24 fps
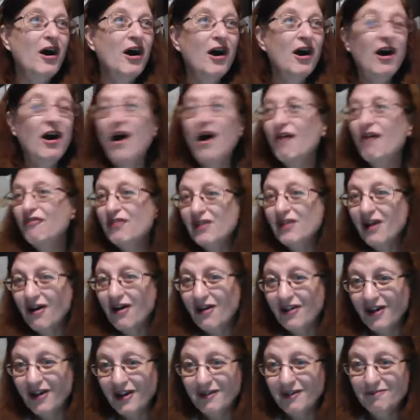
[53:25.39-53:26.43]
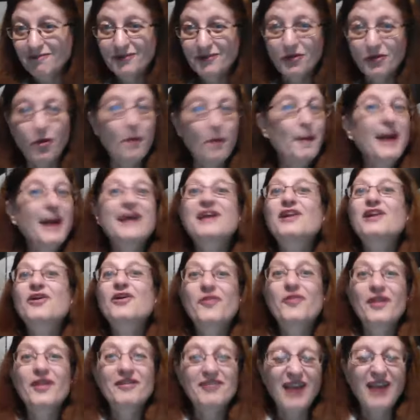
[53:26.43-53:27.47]
half a lager or a packet of
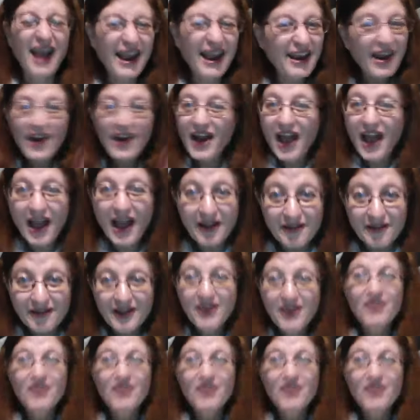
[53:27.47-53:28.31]
crisps. I don't know.